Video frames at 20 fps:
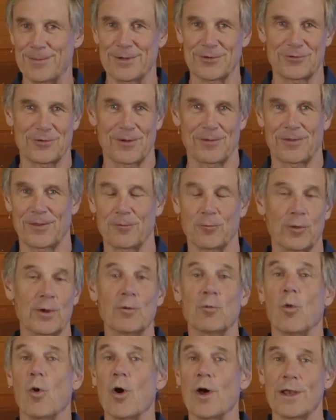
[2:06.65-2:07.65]
something we
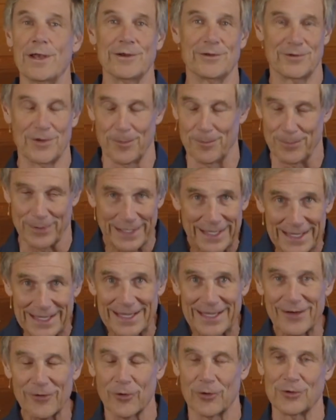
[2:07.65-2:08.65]
wanted to
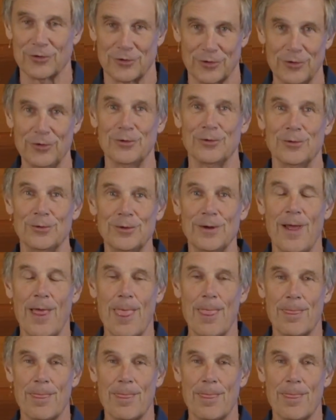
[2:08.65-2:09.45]
be or do.